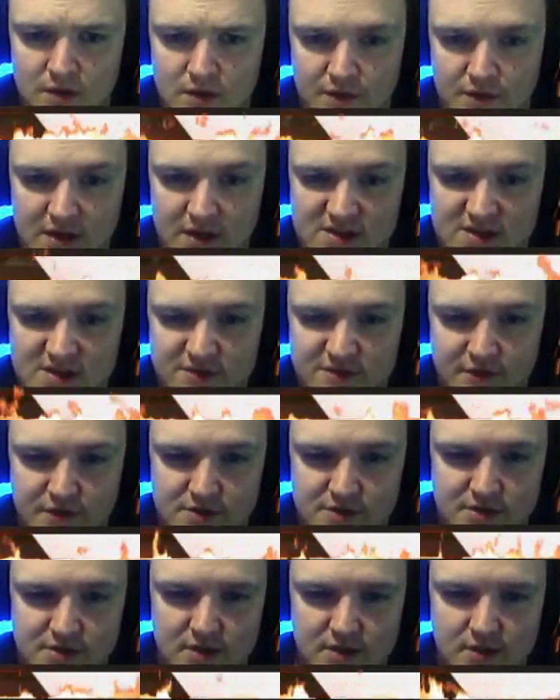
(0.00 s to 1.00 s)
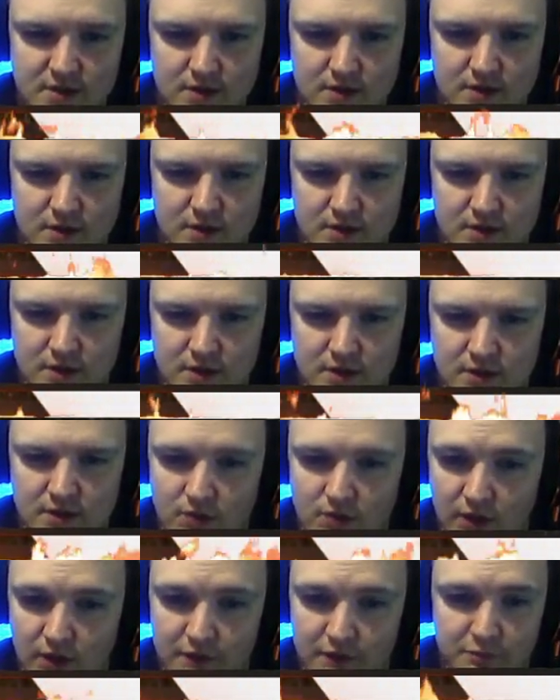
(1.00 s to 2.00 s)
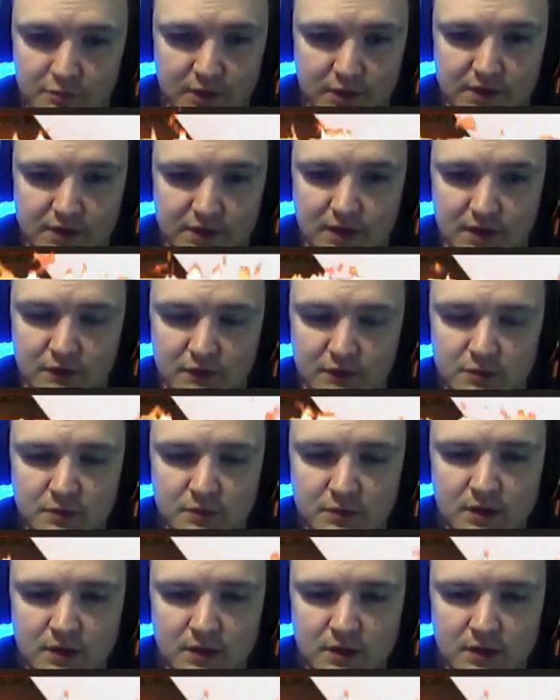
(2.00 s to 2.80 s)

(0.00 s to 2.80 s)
he's fixed it. You'll have plenty of them.